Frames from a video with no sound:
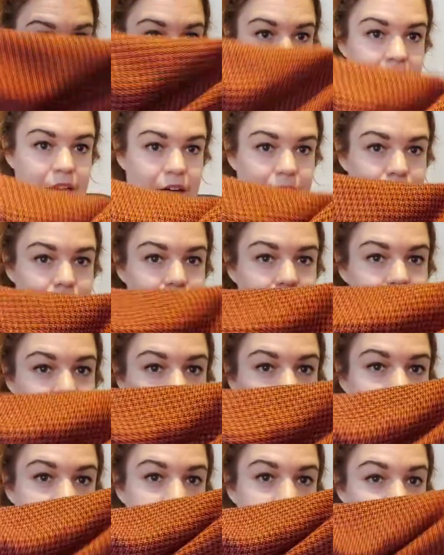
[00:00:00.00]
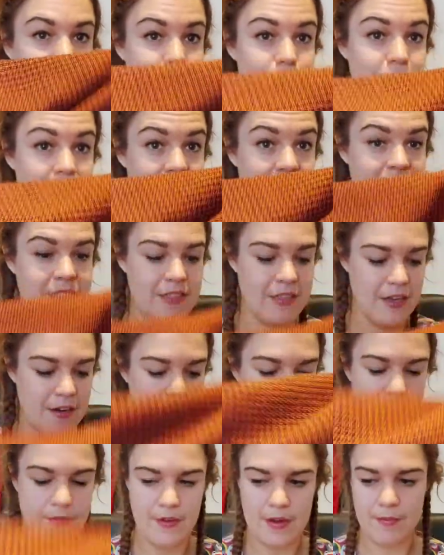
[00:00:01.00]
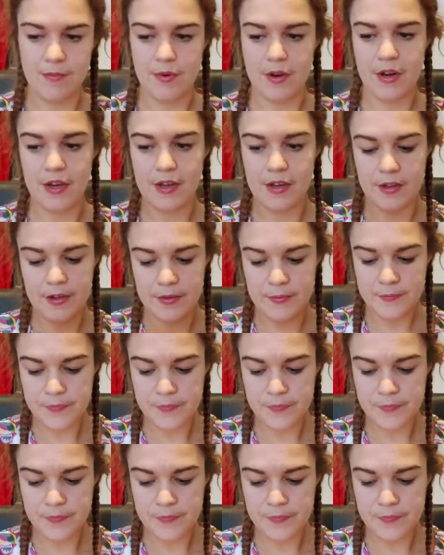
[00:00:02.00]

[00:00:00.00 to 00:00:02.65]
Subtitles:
out, so that's the right side of the fabric.